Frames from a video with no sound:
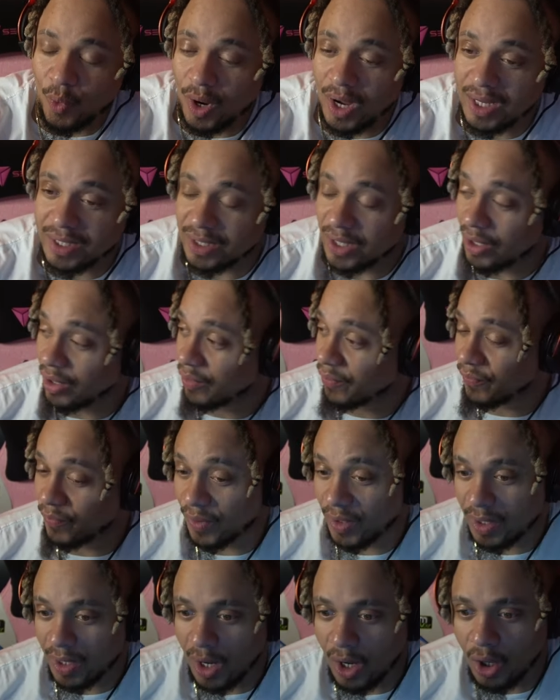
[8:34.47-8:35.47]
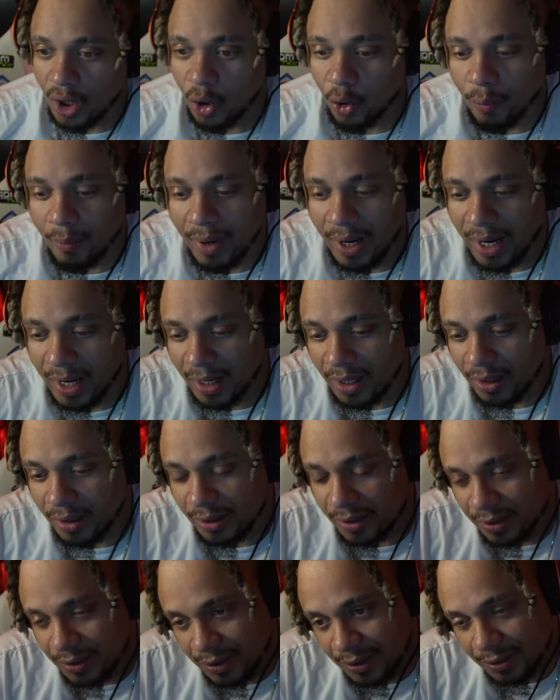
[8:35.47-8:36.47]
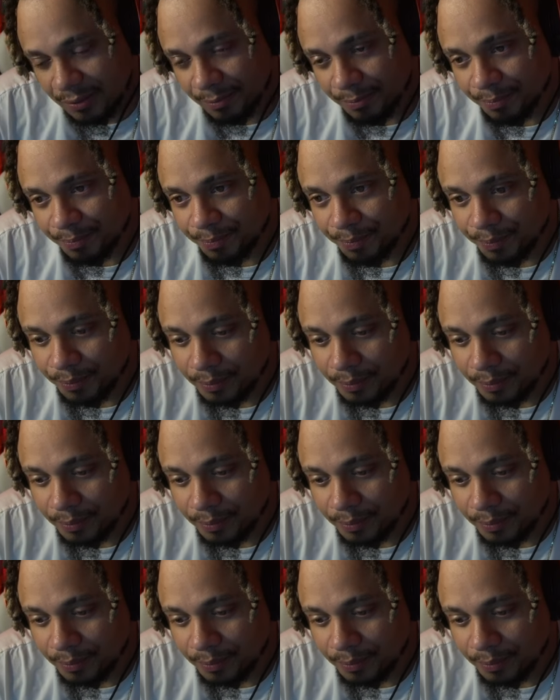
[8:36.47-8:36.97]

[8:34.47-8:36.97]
What the fuck? Oh my goodness.